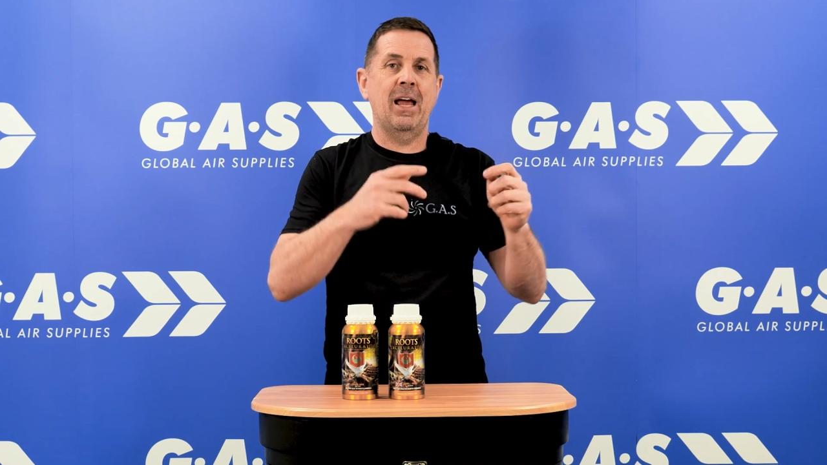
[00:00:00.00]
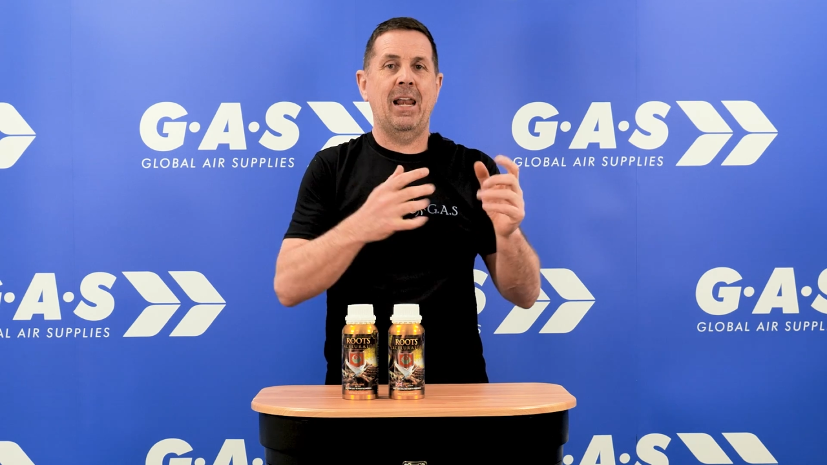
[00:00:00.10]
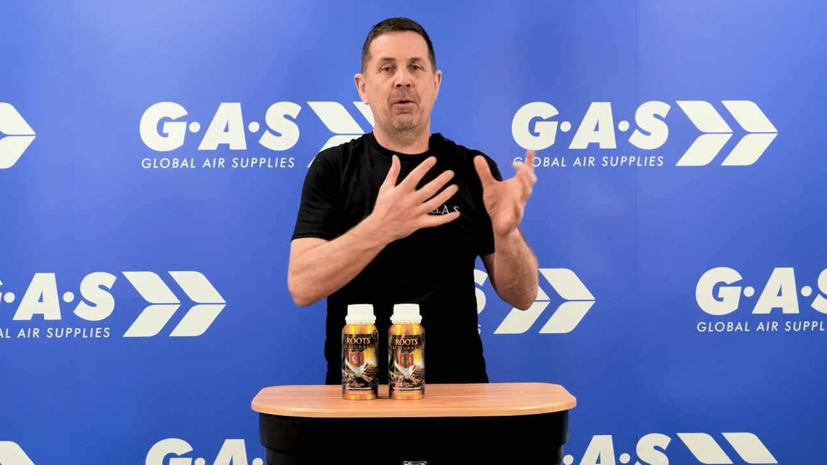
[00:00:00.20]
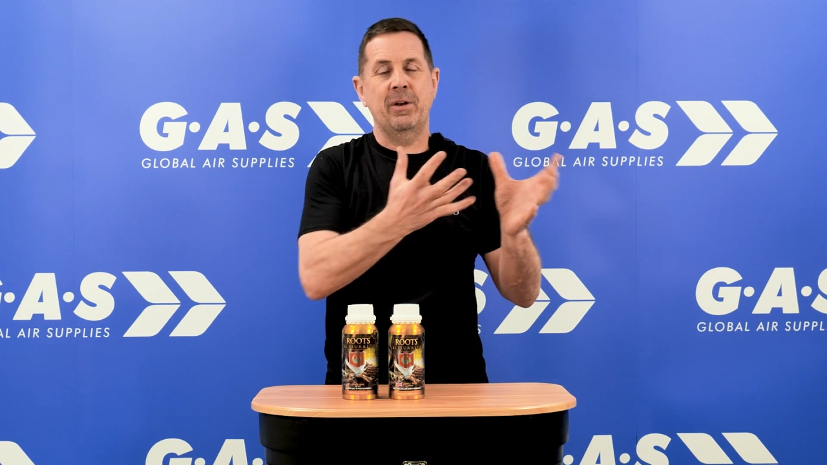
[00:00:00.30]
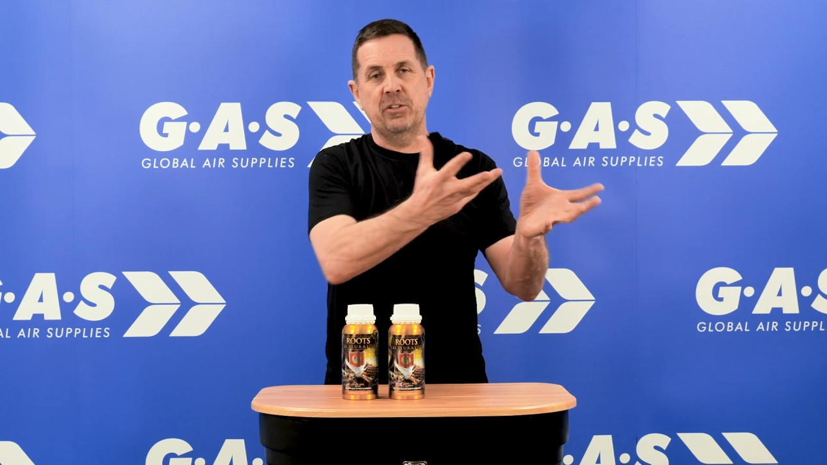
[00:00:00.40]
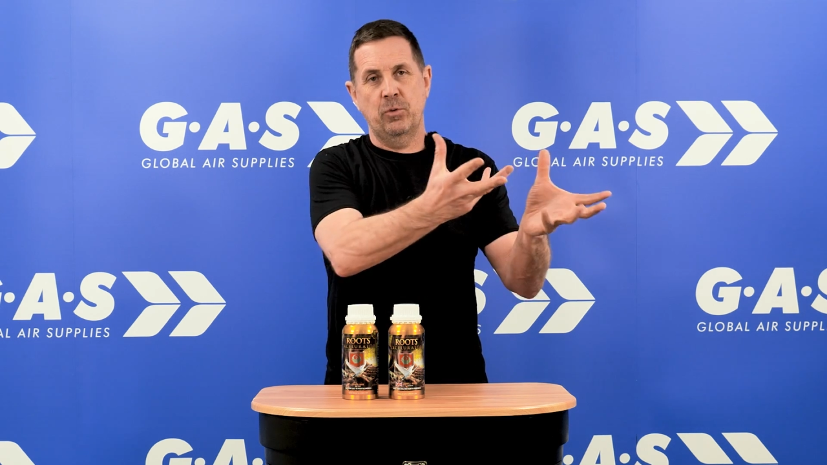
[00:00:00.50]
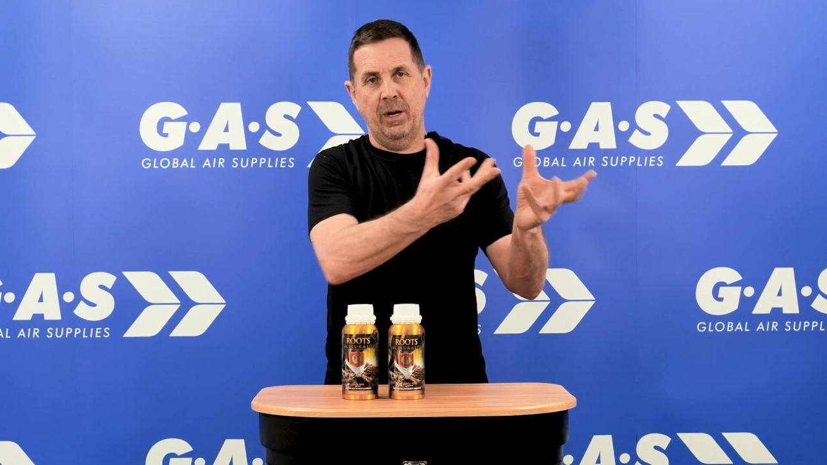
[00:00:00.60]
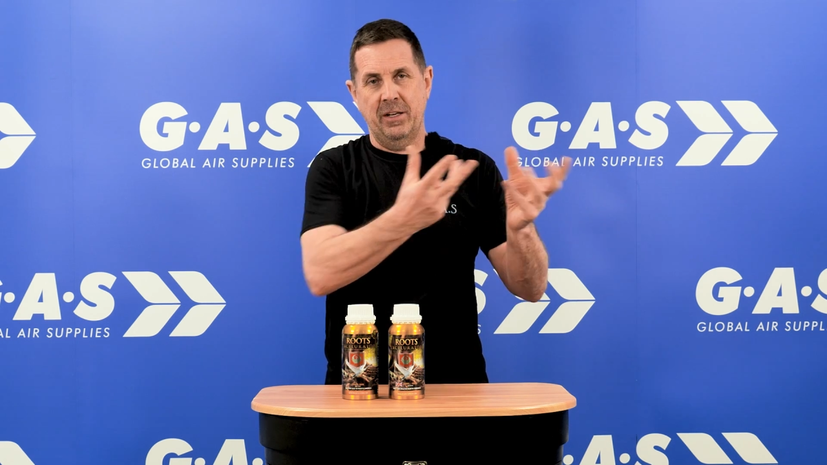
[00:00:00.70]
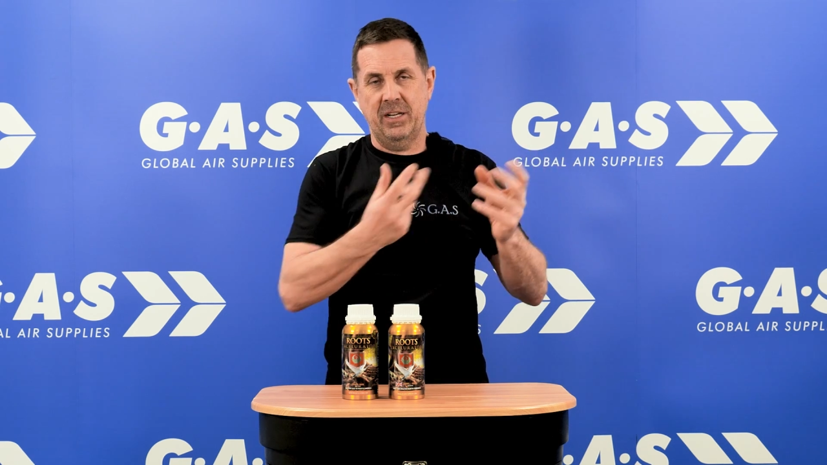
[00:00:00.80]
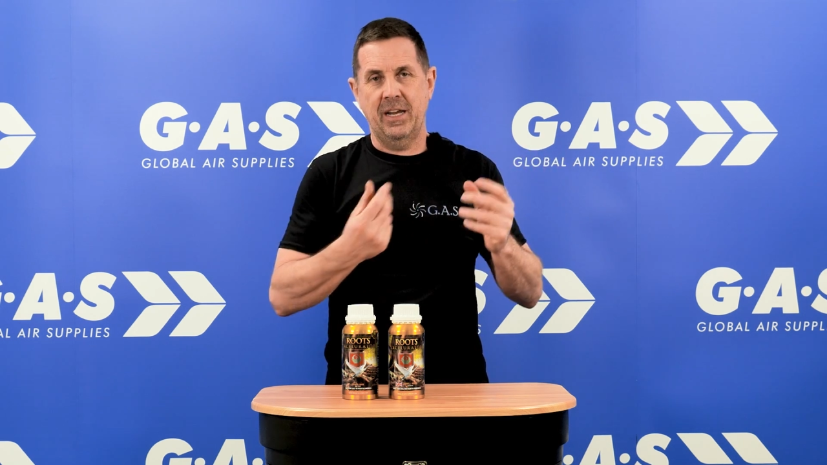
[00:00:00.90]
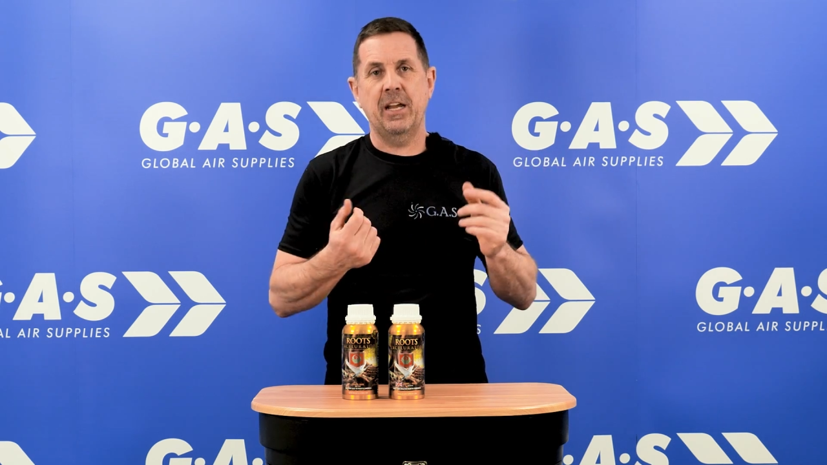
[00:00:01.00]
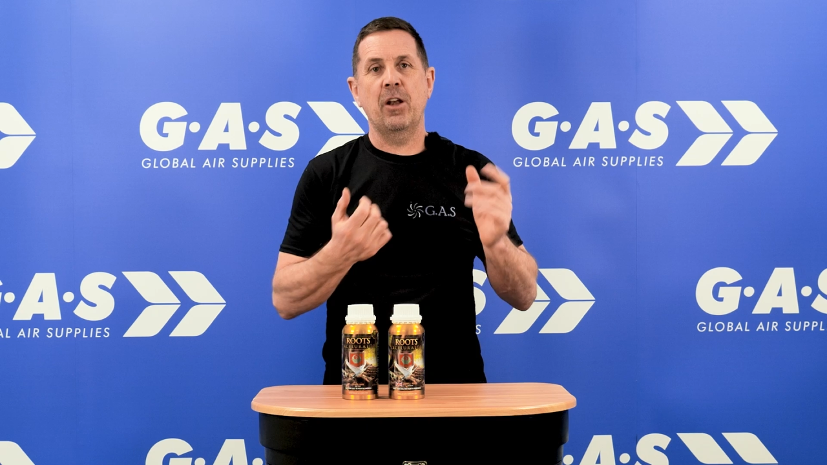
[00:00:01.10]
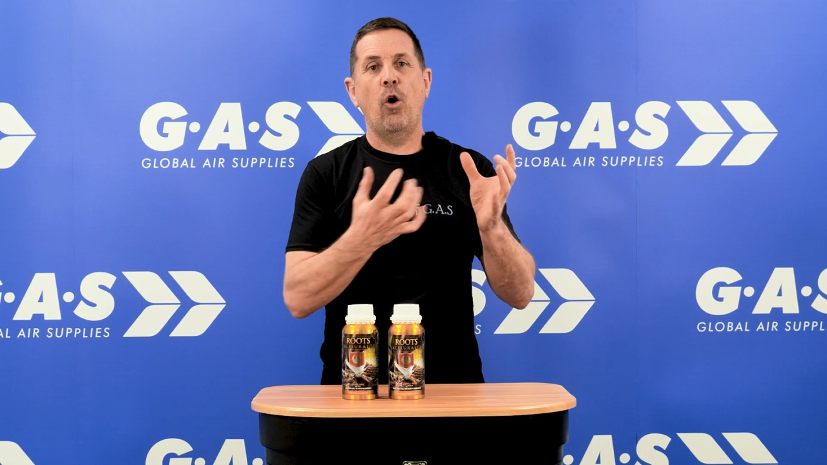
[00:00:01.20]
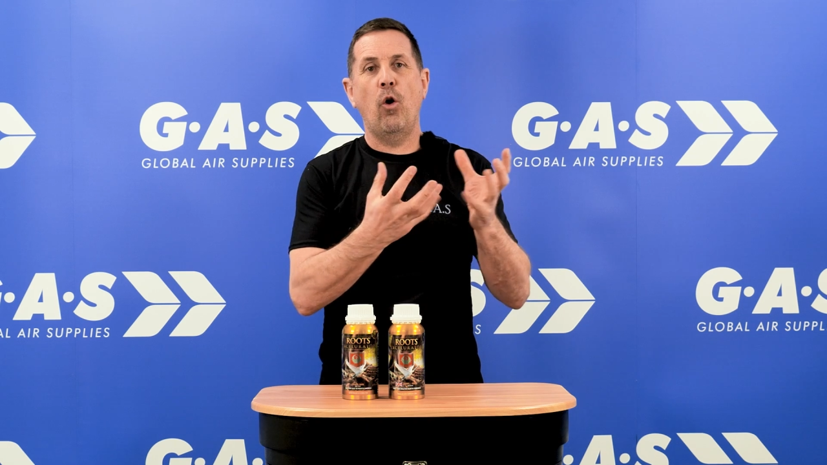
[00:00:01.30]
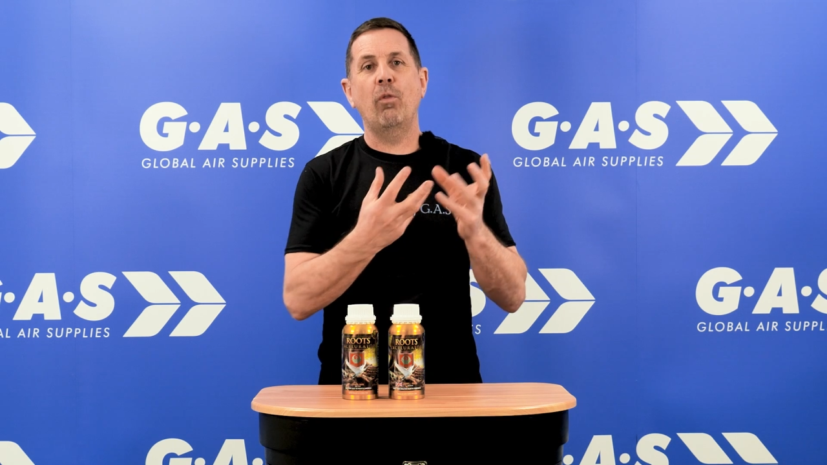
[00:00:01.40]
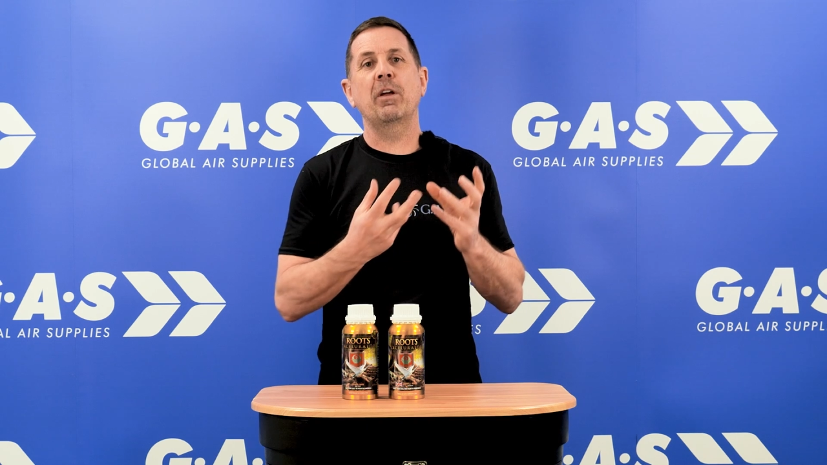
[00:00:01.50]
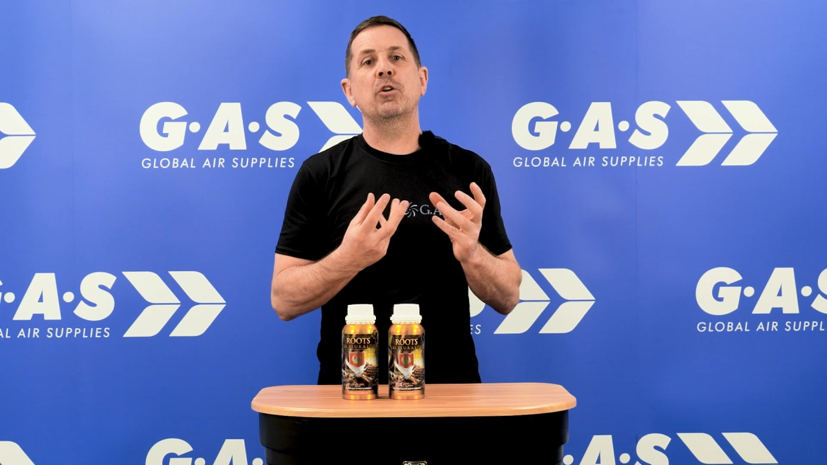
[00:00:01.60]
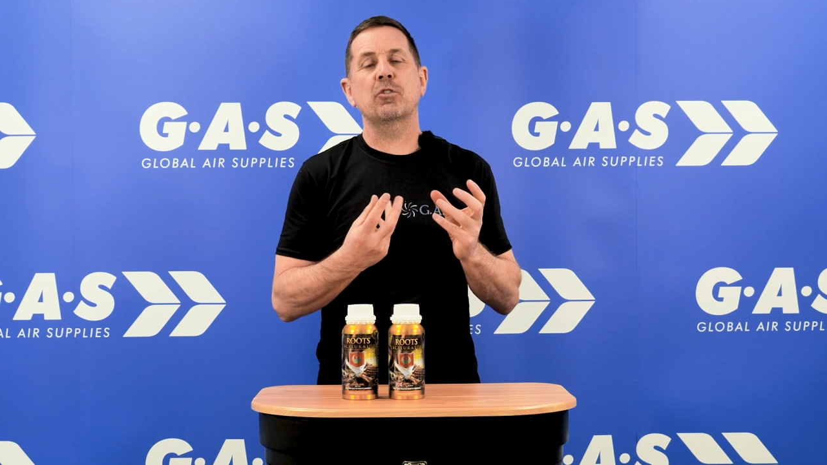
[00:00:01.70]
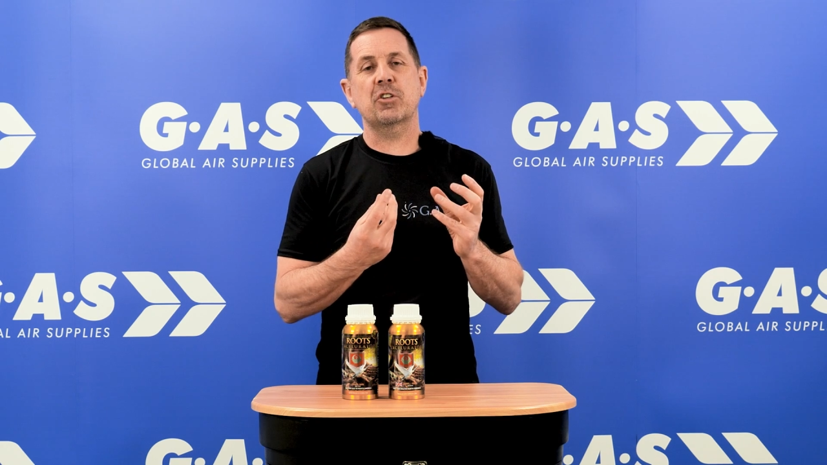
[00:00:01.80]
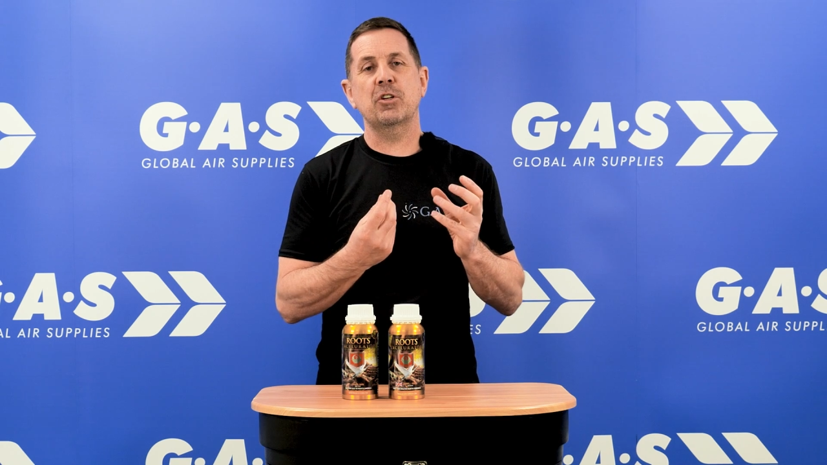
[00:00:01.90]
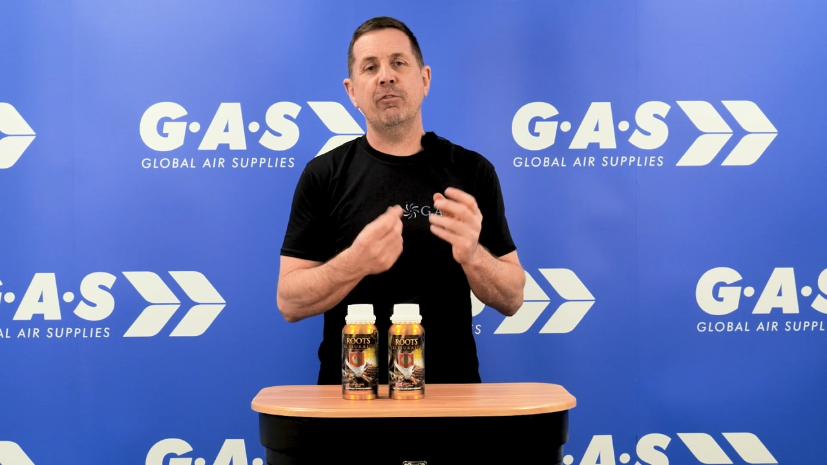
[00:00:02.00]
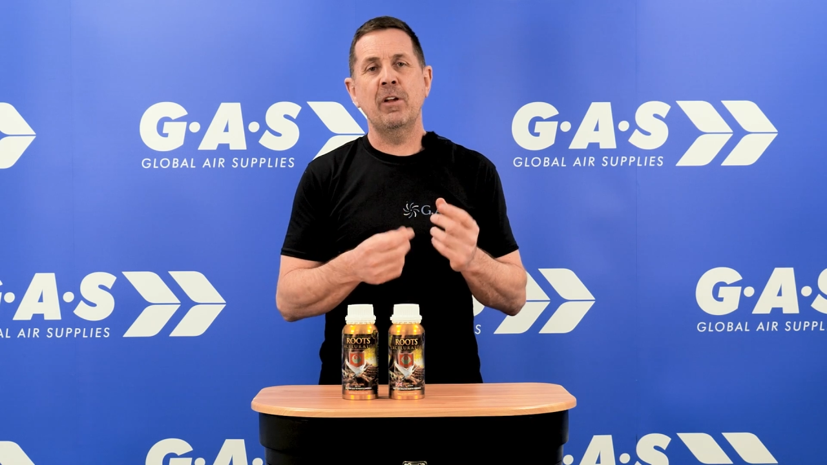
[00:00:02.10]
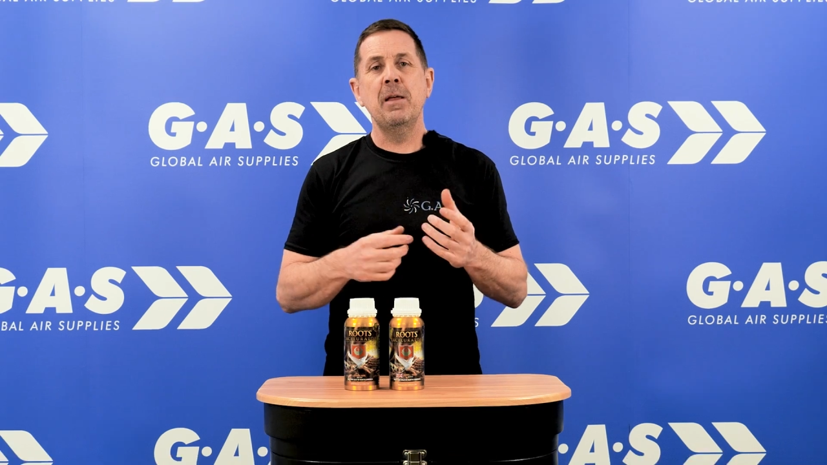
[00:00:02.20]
allowing it to take in all the good stuff,